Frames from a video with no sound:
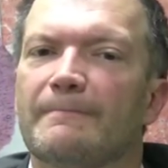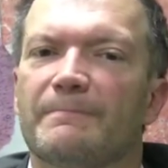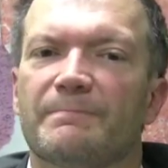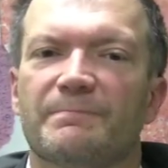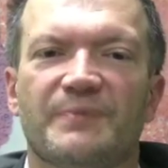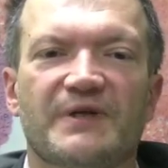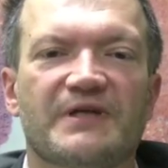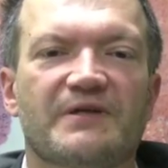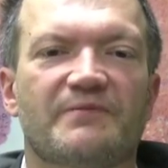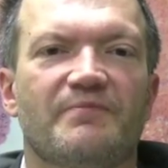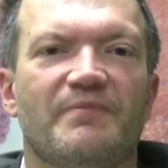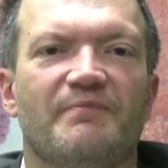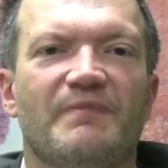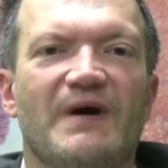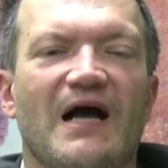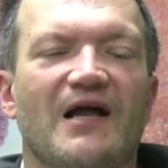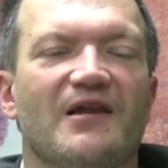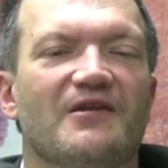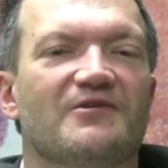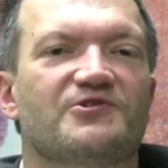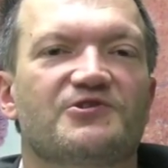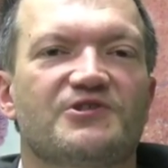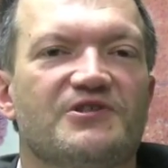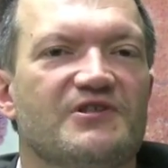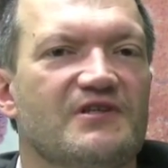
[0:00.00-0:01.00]
But
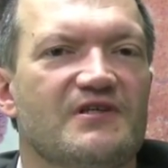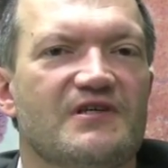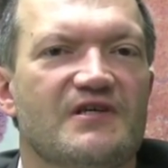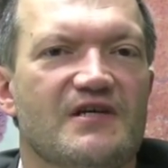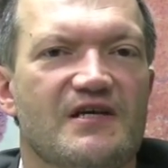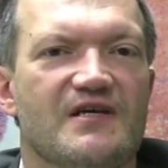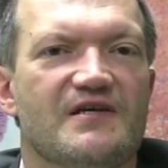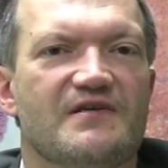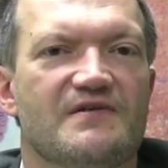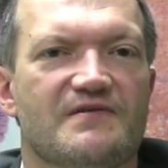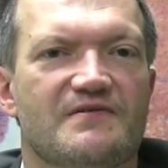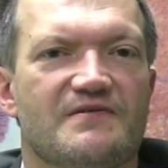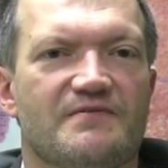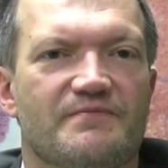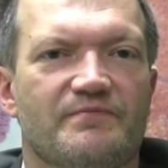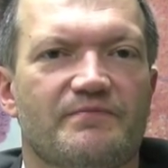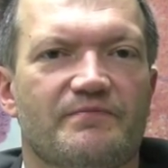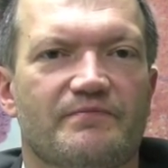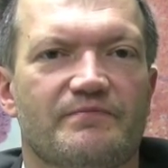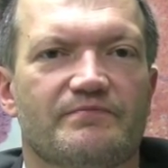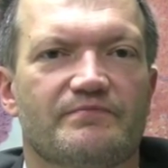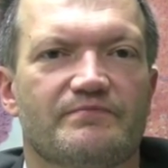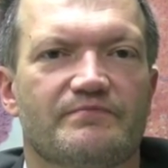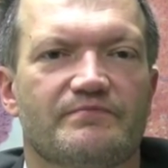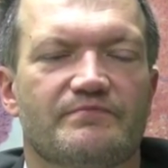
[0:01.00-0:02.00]
biology is
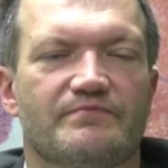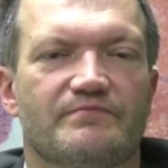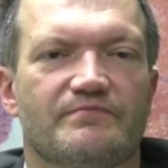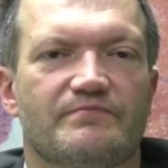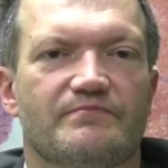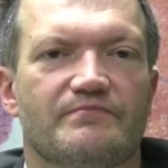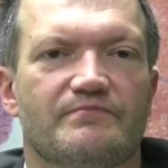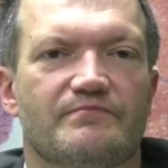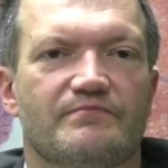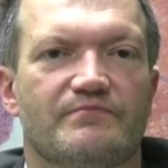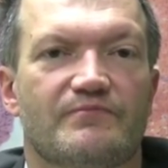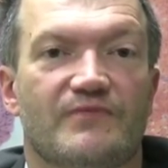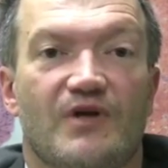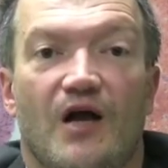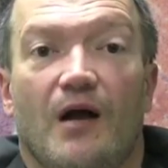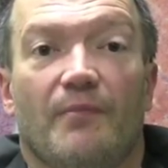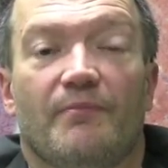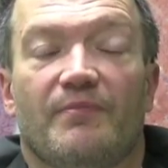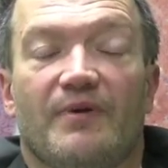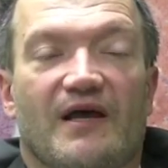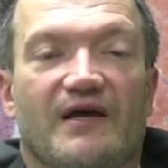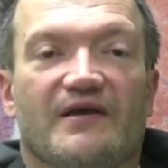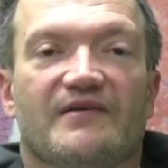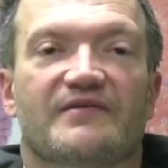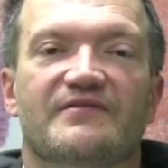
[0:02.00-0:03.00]

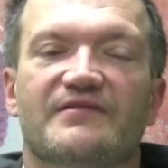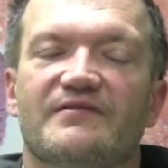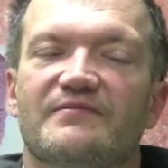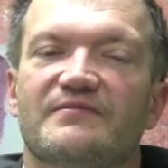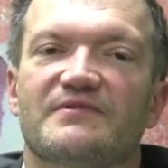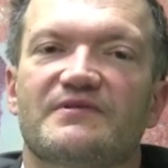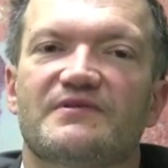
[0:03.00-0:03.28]
complex,